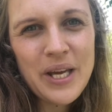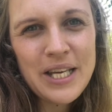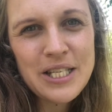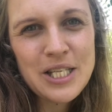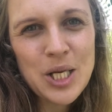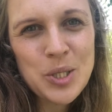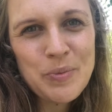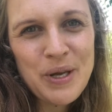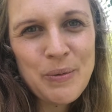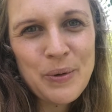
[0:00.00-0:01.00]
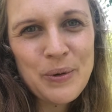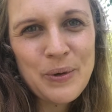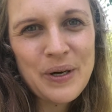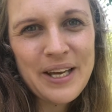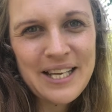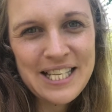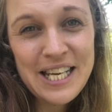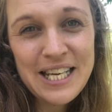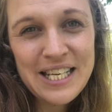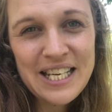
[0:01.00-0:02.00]
it slows people getting
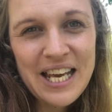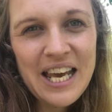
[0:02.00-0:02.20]
in,